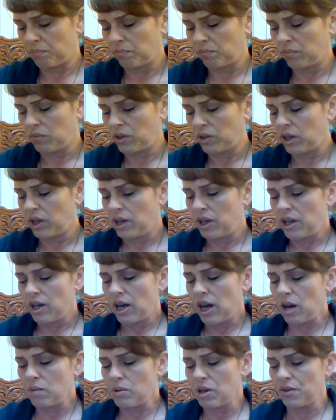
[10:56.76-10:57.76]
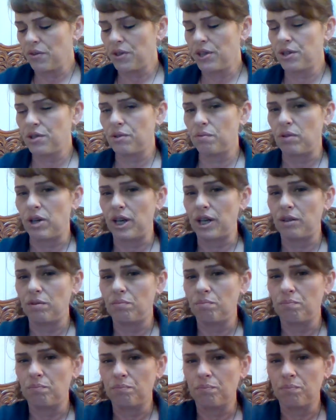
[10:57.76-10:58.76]
How about this
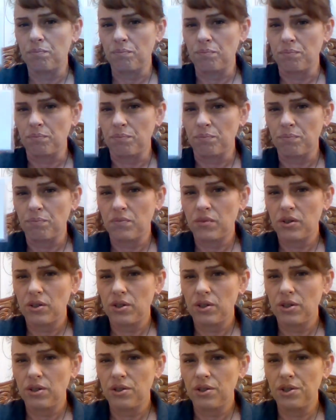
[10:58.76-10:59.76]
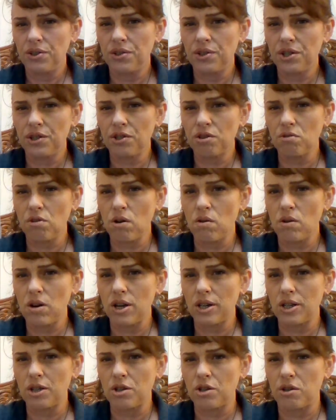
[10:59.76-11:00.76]
one? Does this grow
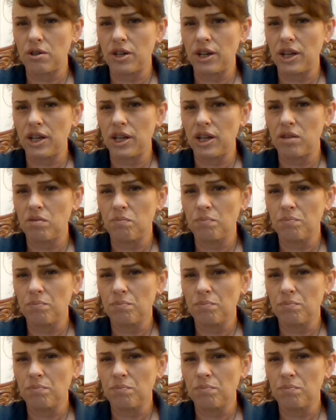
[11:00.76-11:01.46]
on a tree?